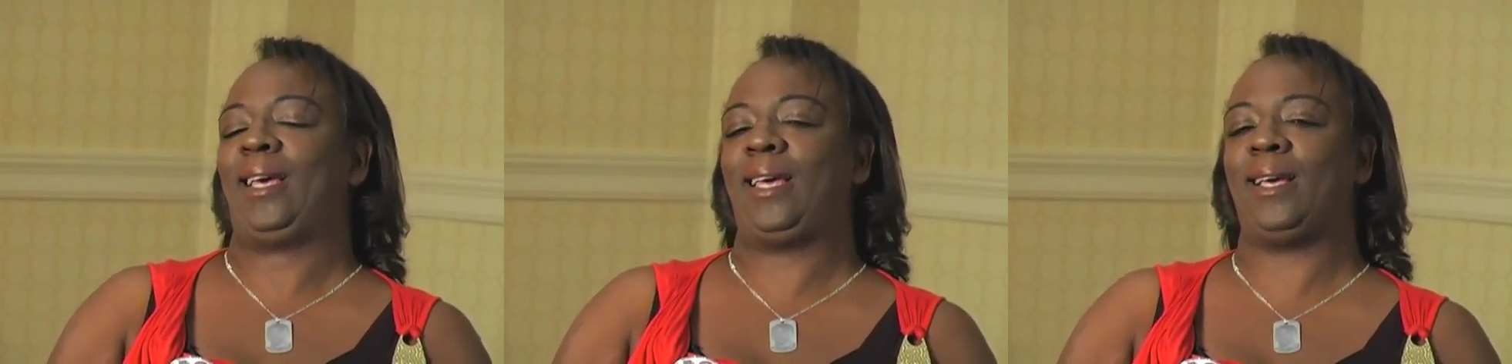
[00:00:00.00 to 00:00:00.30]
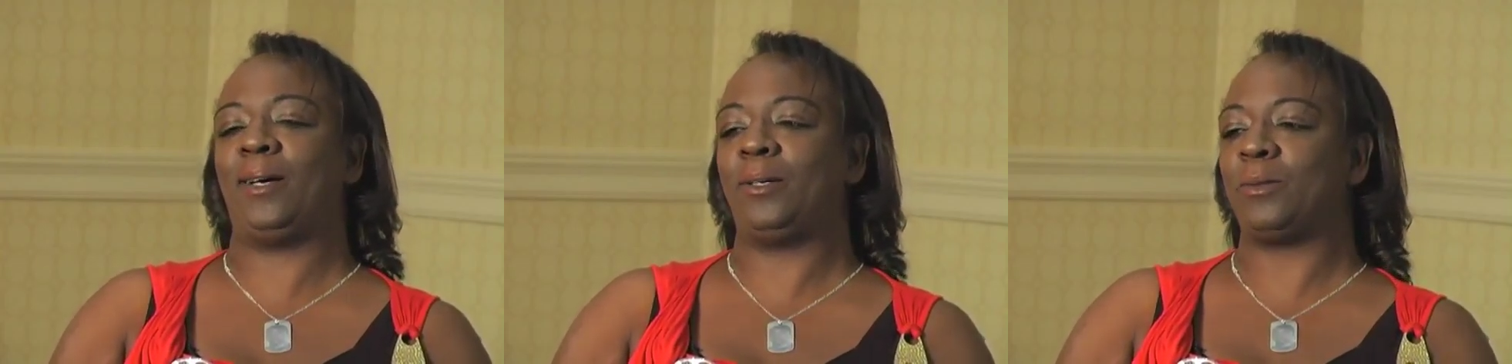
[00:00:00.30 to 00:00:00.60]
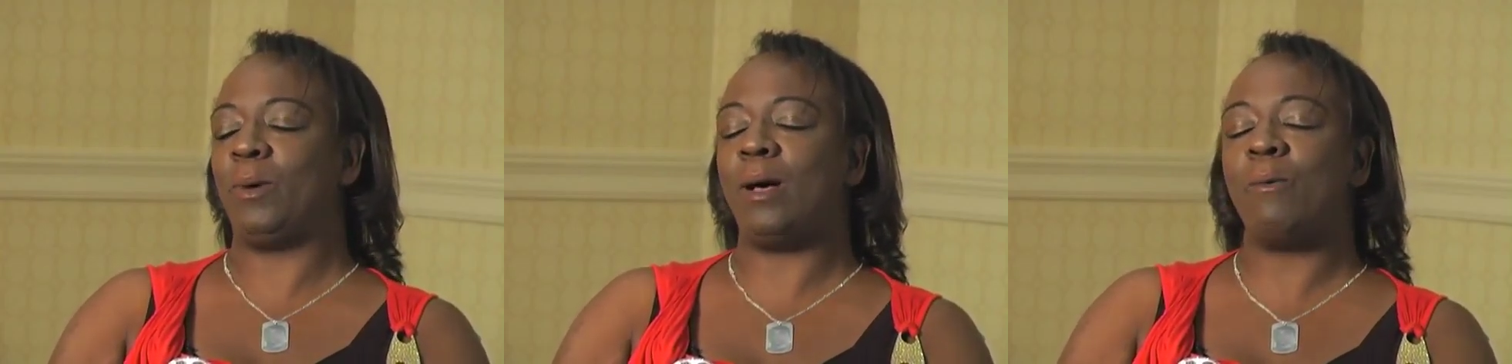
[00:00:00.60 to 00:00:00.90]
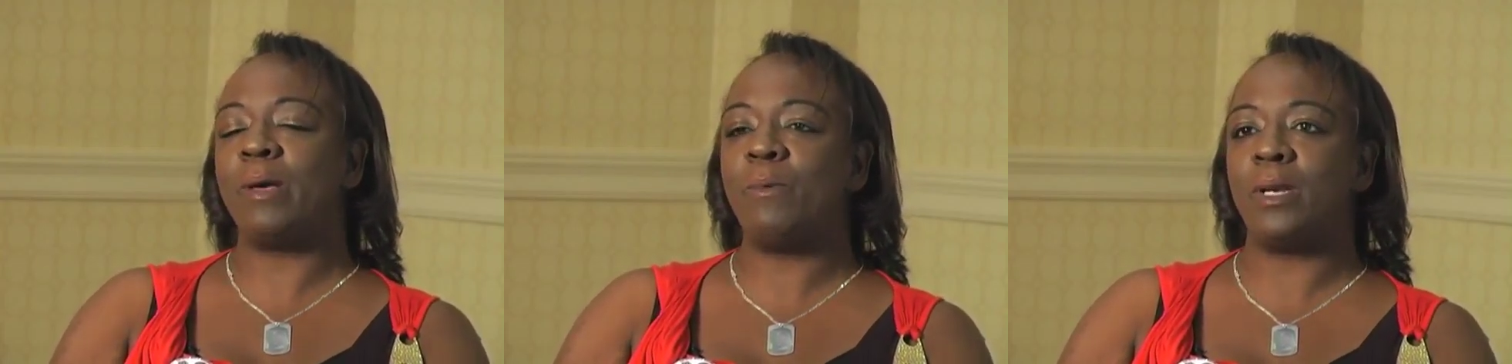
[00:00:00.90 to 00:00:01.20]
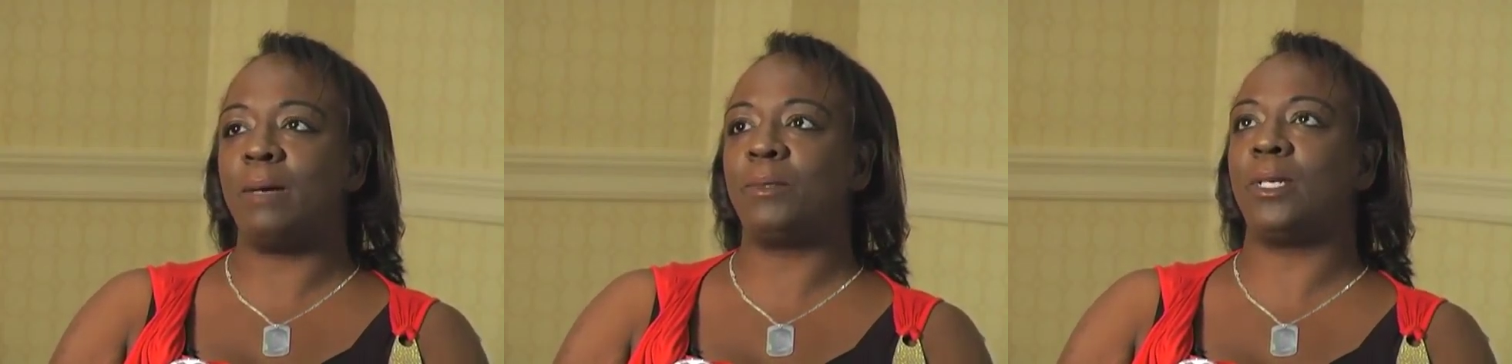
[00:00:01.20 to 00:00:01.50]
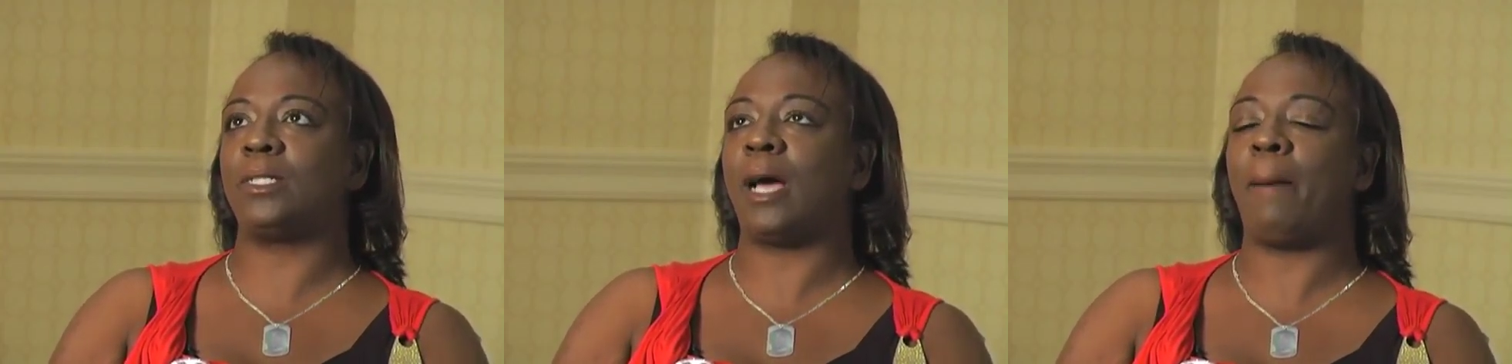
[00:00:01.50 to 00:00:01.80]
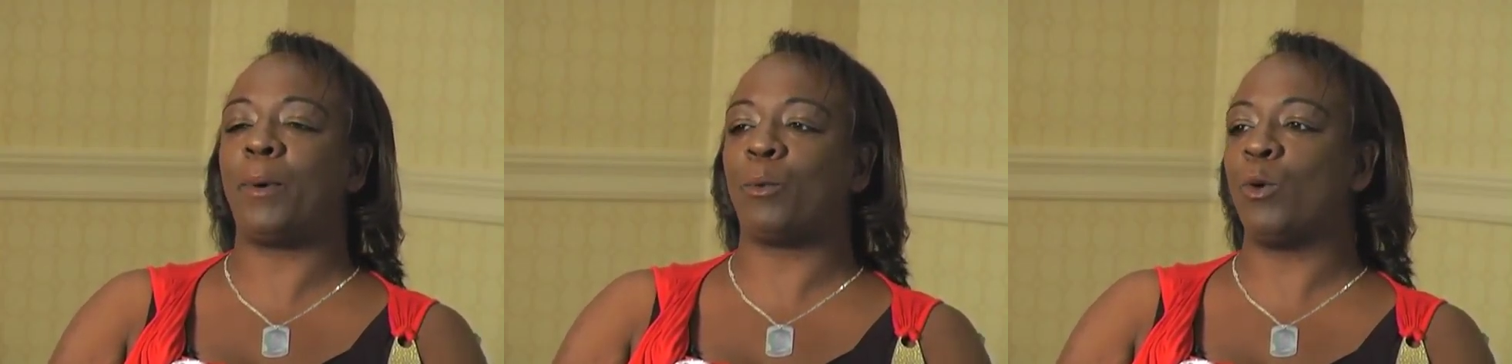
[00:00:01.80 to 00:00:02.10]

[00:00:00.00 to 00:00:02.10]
He goes, "Well, we went up to the top of the